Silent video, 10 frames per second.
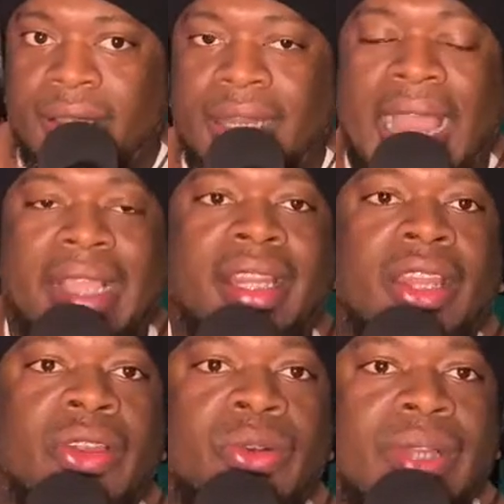like
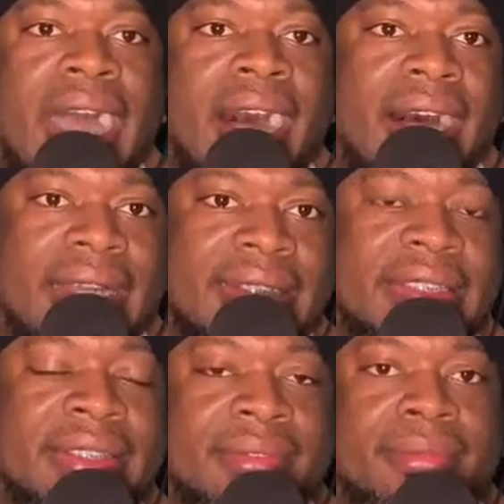little
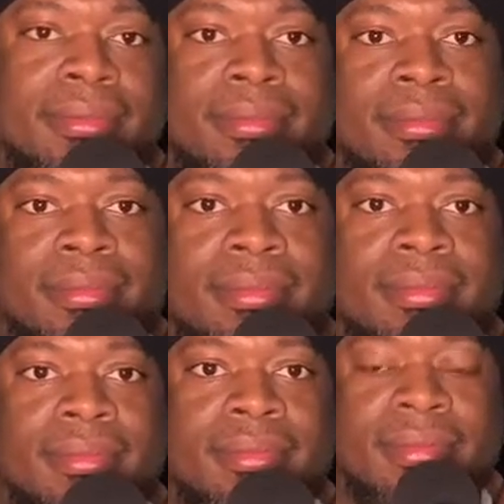gods.
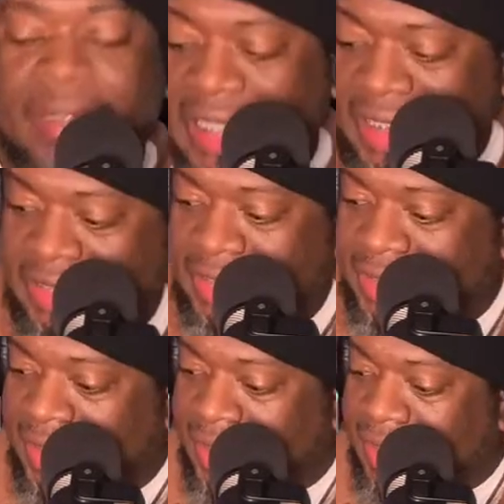This
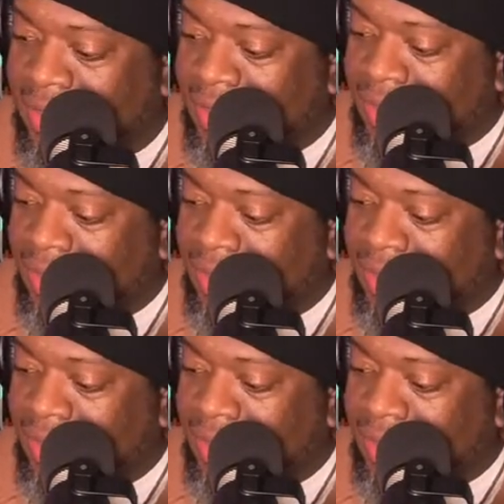is the